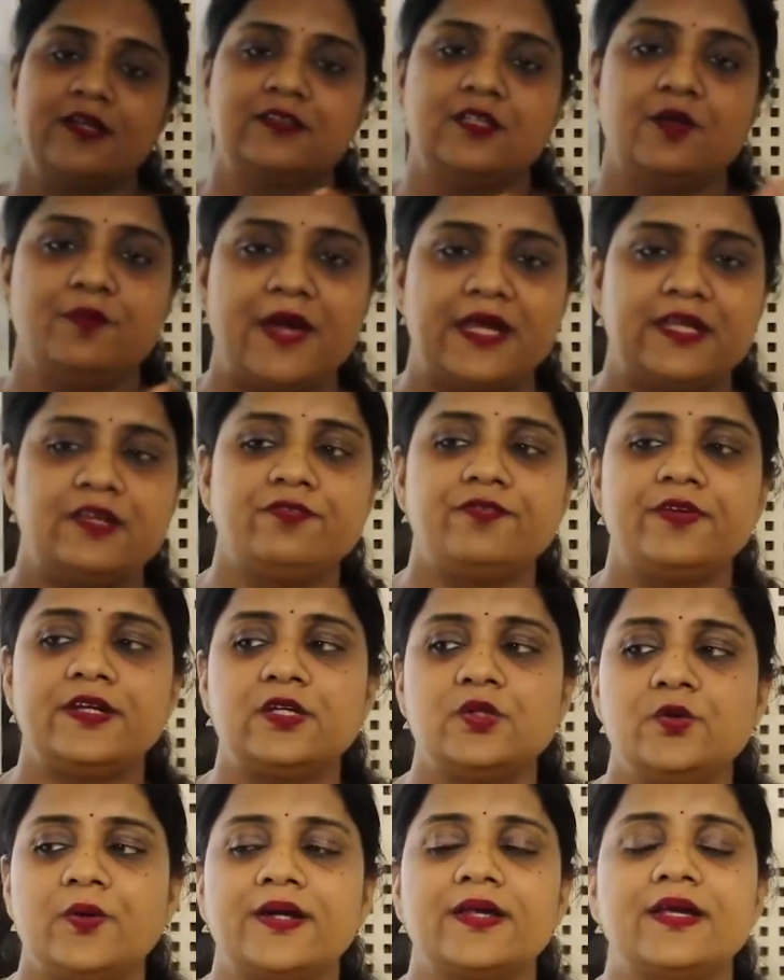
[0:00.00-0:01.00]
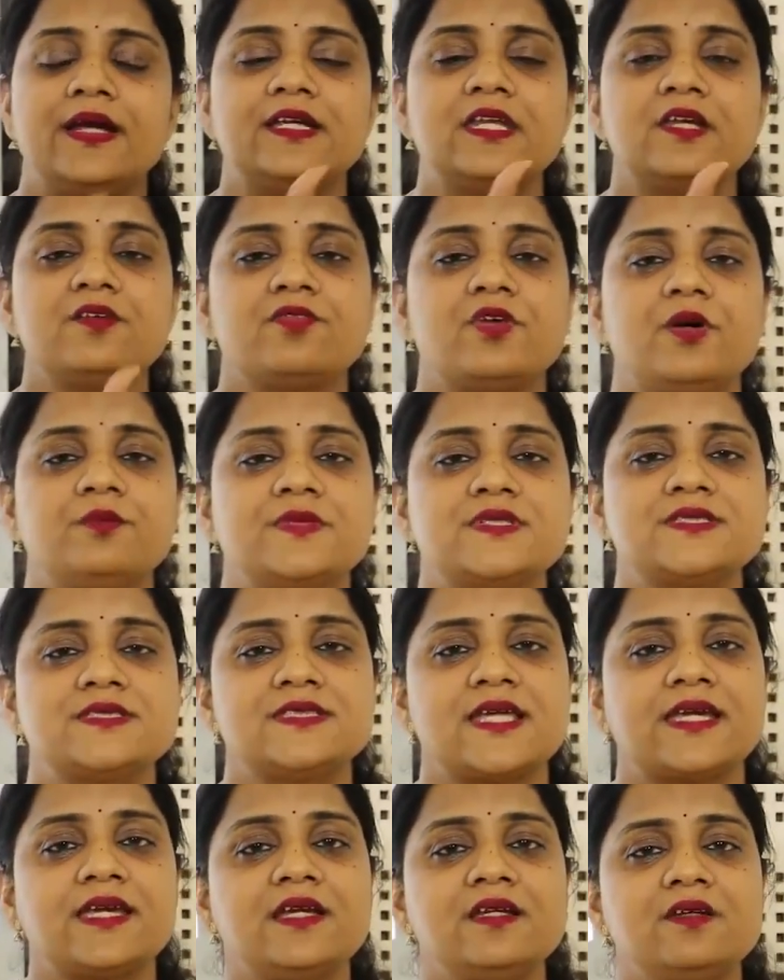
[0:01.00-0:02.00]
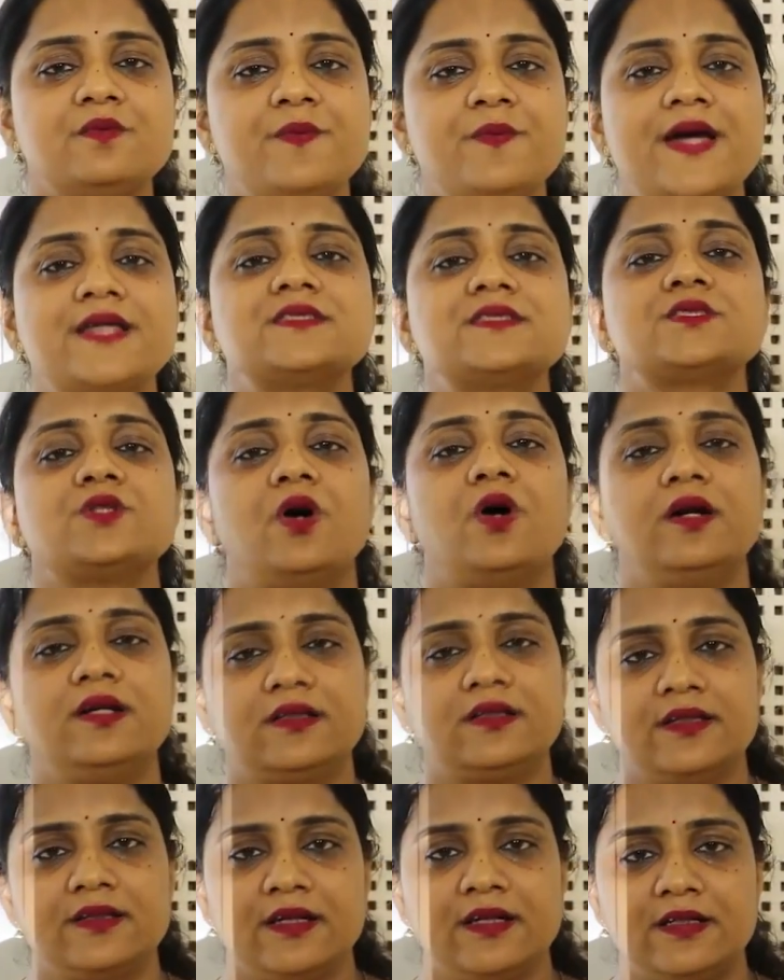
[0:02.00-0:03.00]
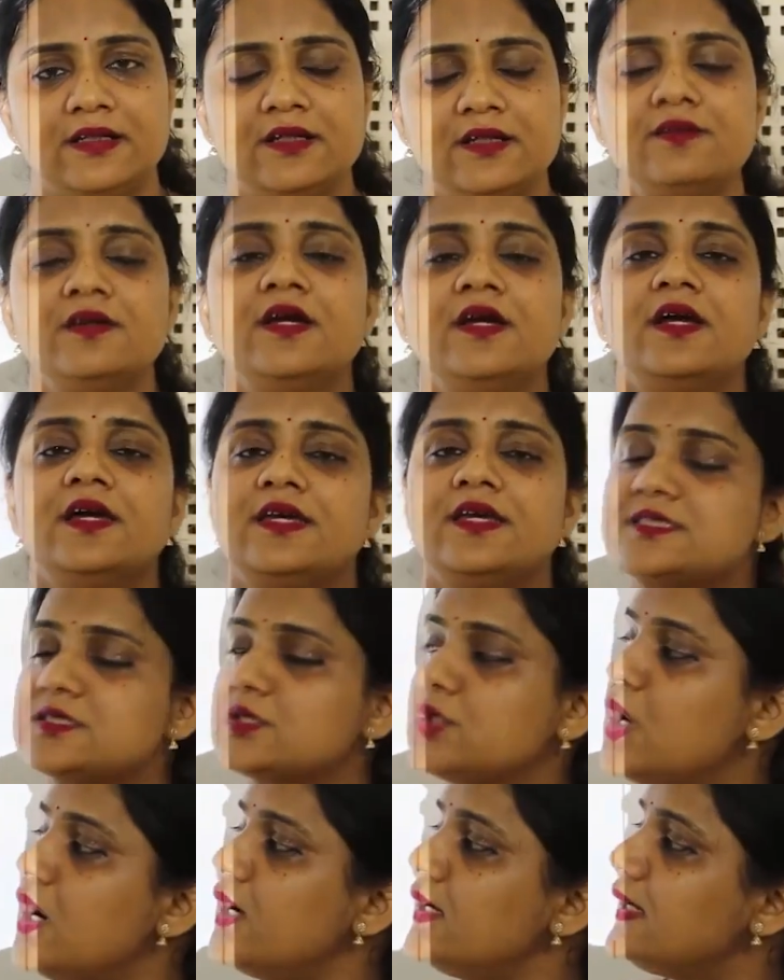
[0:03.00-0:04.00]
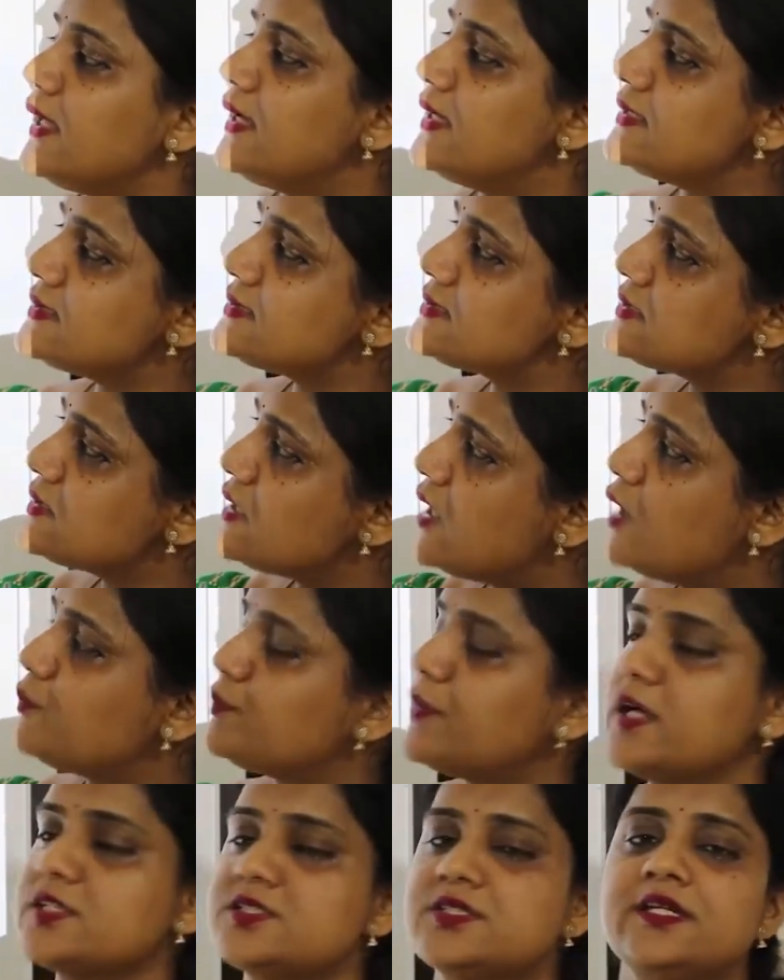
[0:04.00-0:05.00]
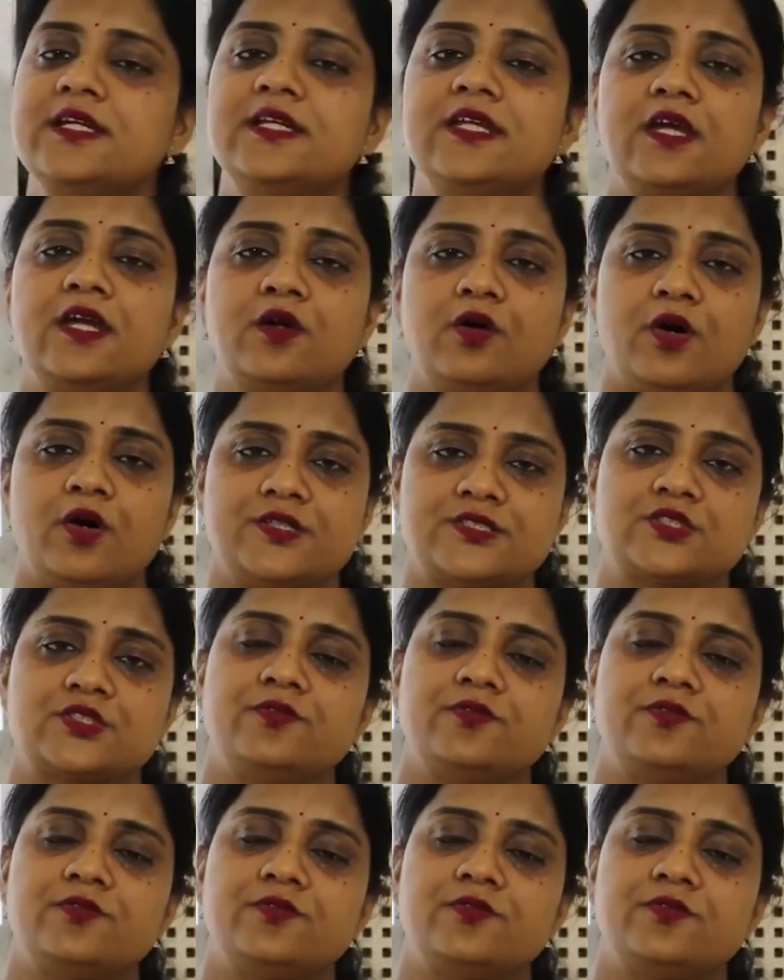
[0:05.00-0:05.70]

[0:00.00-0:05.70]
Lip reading: the benefit you are getting from the second best alternative is called as opportunity cost.